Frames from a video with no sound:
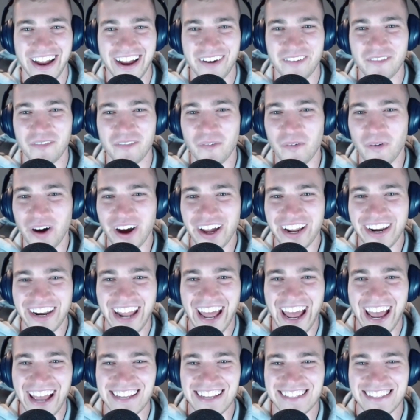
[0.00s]
What
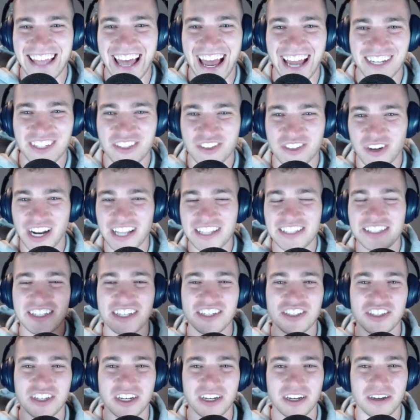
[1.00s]
has that
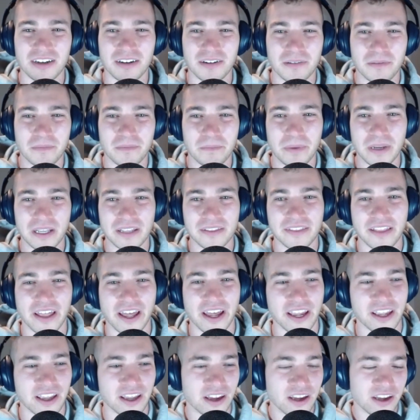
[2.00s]
transition been
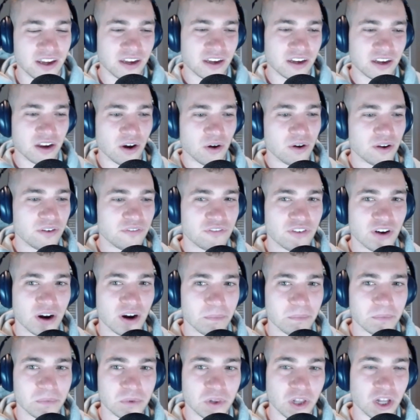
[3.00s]
like going
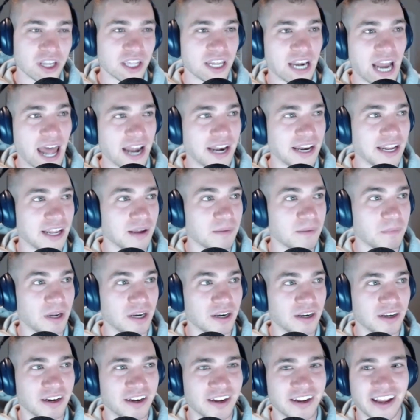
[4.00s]
from looking at him
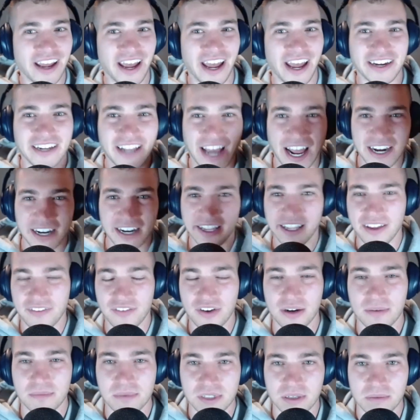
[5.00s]
and, and kind of
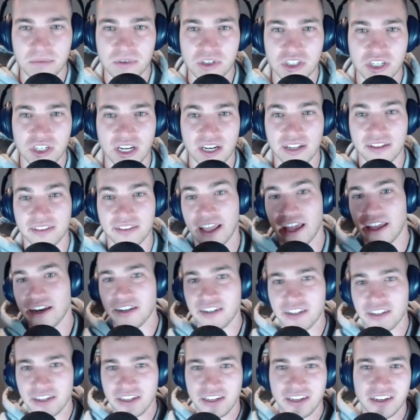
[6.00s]
giving him some shit and
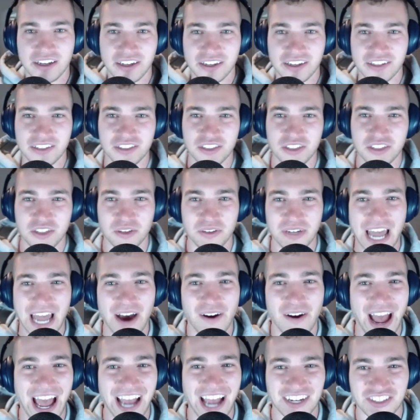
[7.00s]
then to now
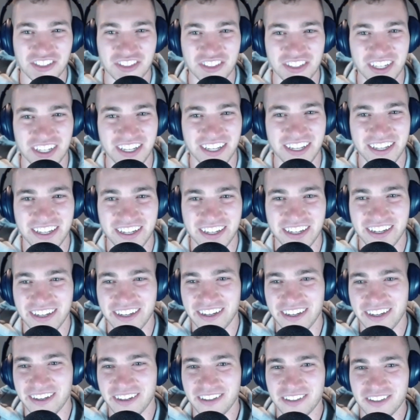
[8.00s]
actually
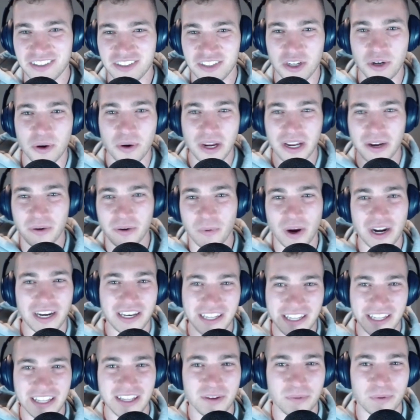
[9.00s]
doing what
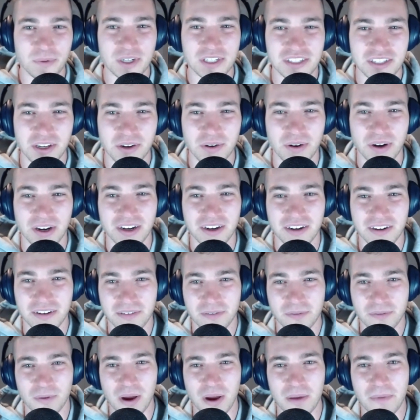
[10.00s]
he was doing
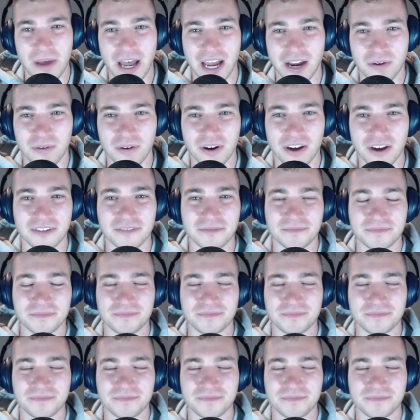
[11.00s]
way back when?